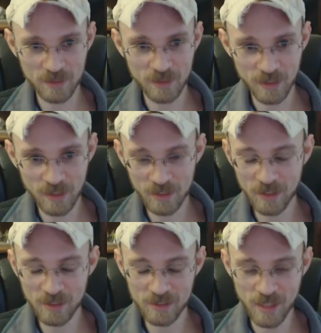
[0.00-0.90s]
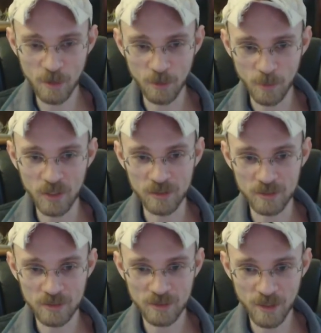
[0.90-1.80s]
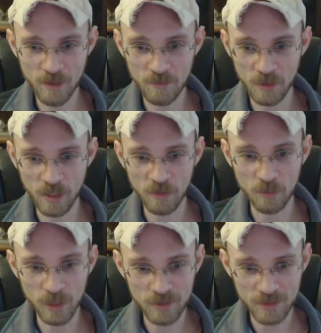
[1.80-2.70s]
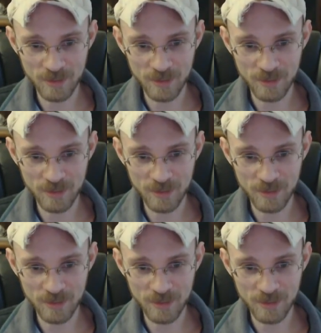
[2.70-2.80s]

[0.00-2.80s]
He's now the prince of their government.